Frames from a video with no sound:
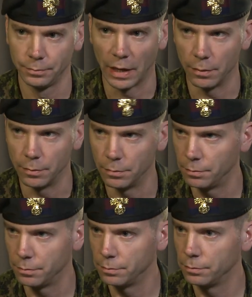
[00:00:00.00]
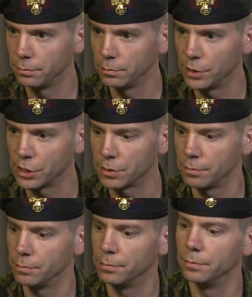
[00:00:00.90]
and just
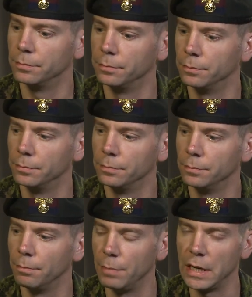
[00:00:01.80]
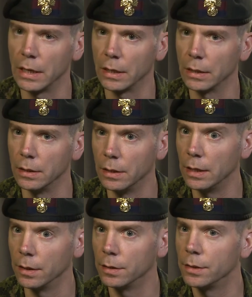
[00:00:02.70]
being
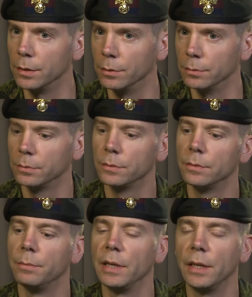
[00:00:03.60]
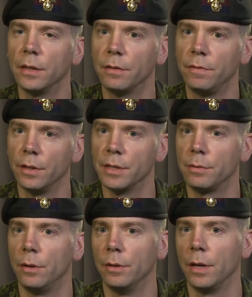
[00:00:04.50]
needed to fill this
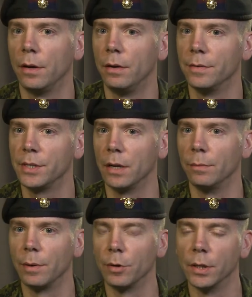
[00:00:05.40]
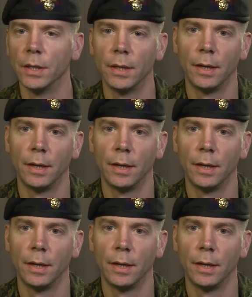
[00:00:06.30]
role, and then all of a sudden we were